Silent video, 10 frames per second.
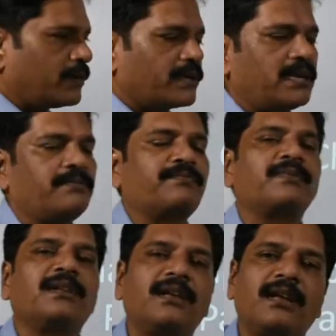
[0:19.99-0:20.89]
Okay,
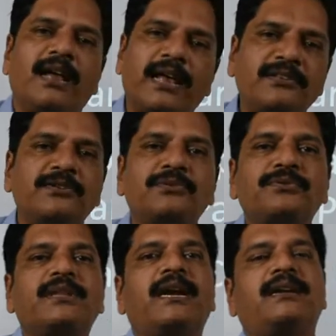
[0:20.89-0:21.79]
as you
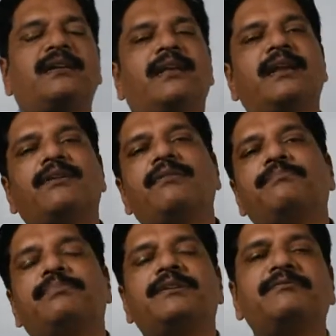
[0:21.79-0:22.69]
know that in our
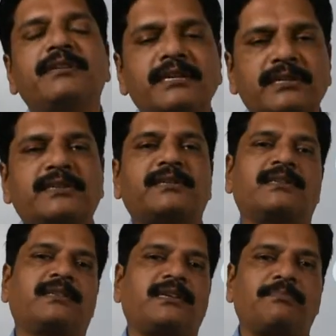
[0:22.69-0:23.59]

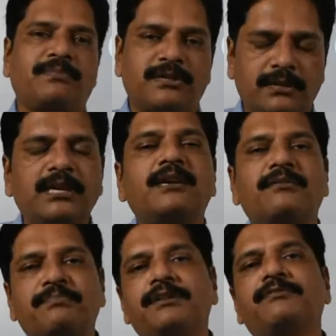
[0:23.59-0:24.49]
previous chapter, in
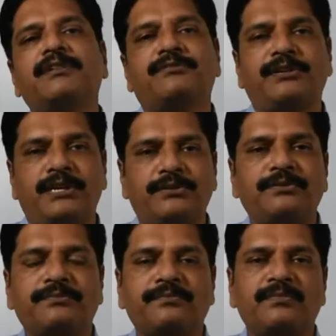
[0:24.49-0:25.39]
our previous
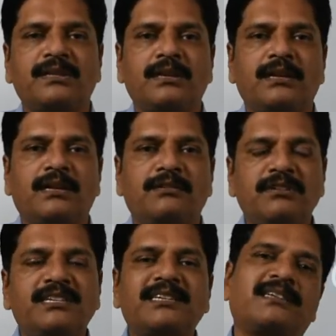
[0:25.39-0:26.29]
video,
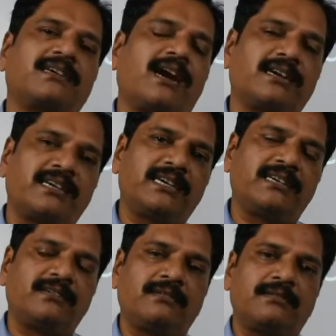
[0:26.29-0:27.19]
we just started
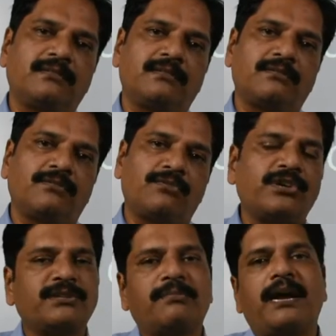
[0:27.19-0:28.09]

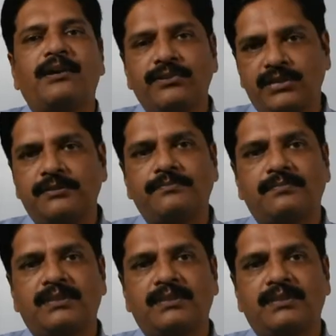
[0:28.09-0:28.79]
what is biology.